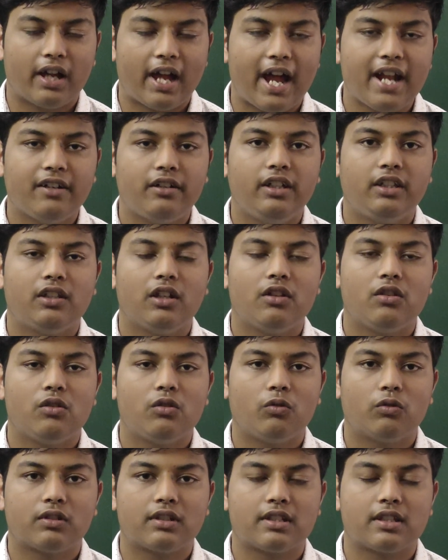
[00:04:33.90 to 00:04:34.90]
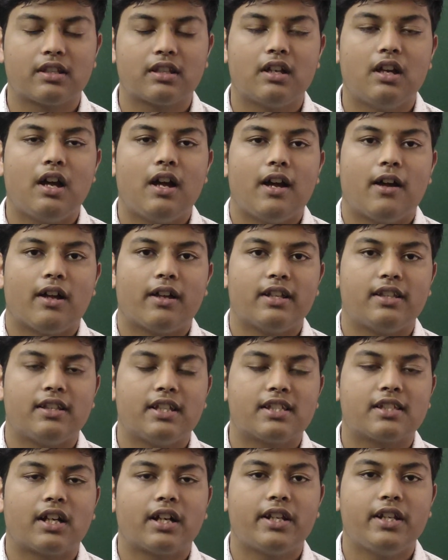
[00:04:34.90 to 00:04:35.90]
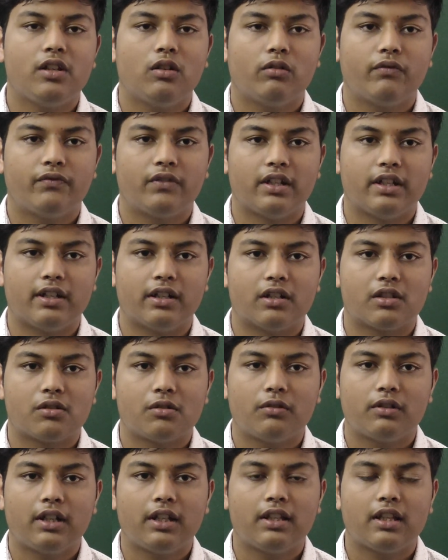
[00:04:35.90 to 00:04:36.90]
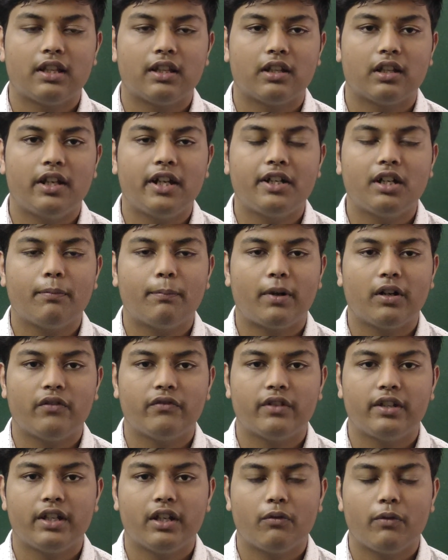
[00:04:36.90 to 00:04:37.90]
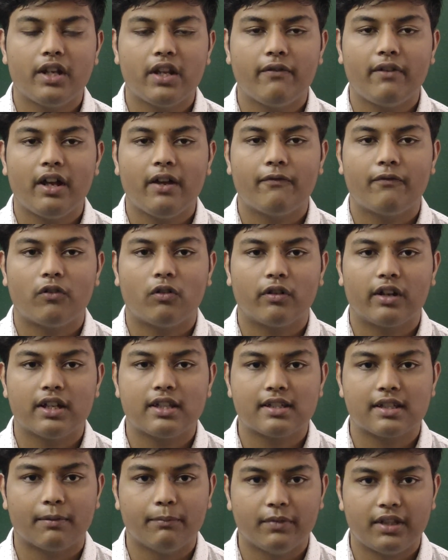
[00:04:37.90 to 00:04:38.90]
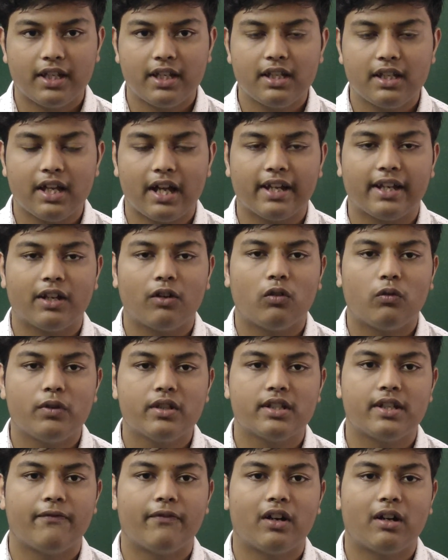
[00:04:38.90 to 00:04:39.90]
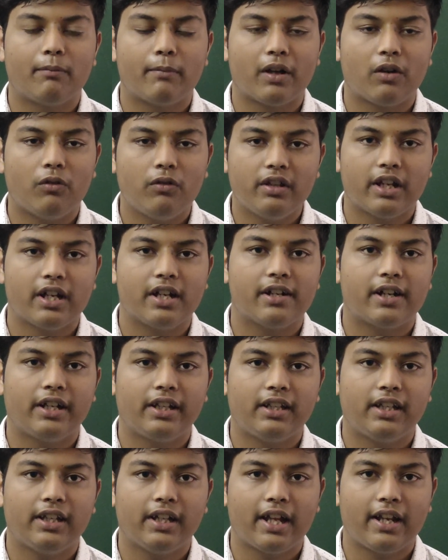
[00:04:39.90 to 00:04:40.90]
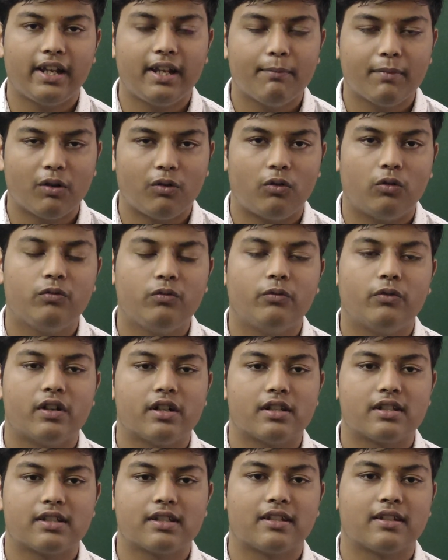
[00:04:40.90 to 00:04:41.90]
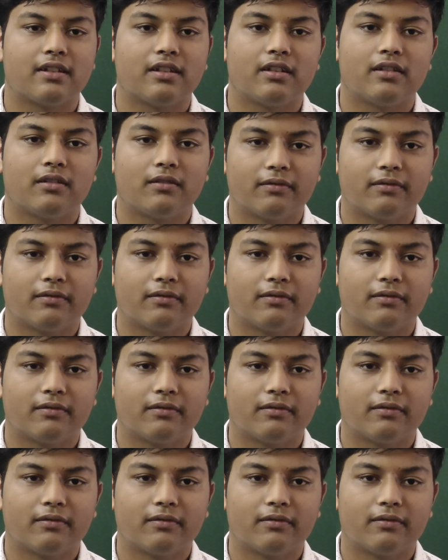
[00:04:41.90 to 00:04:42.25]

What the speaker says: handwritten notes in the starting of the year, so that the later part of the year, whenever I forget something, I can always refer my own handwriting and in my own words.